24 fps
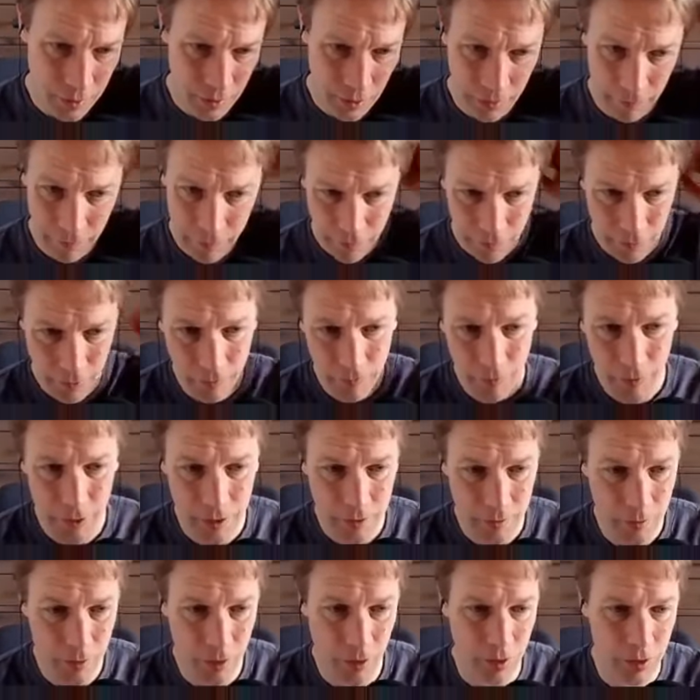If we
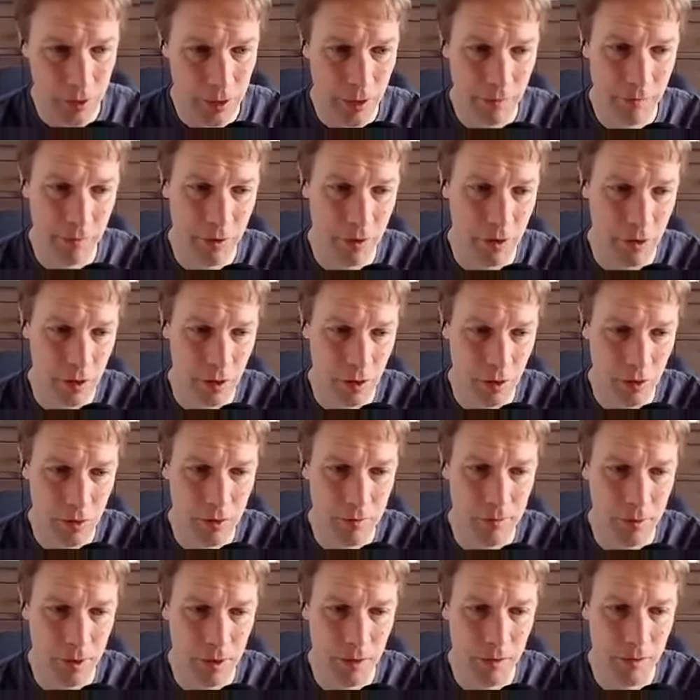got given a
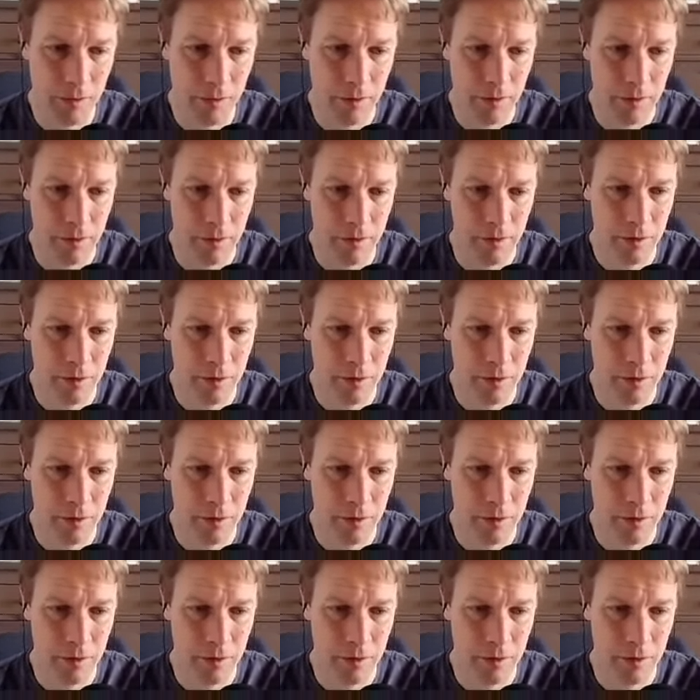log path,